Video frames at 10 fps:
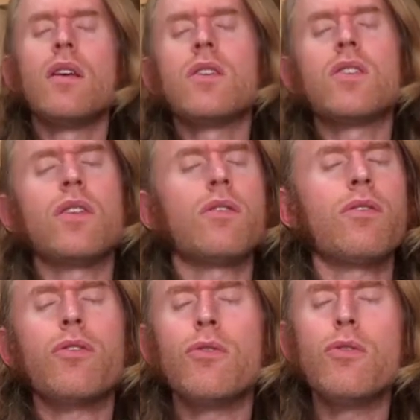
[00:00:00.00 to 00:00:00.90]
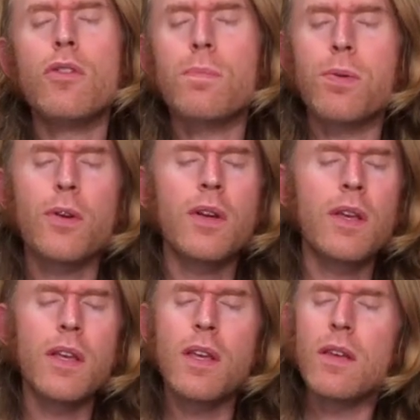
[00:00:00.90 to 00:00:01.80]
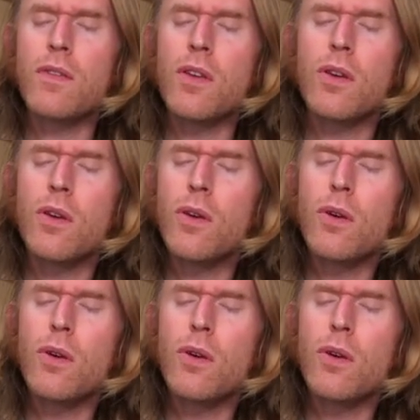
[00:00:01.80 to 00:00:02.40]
Sitting through the previews,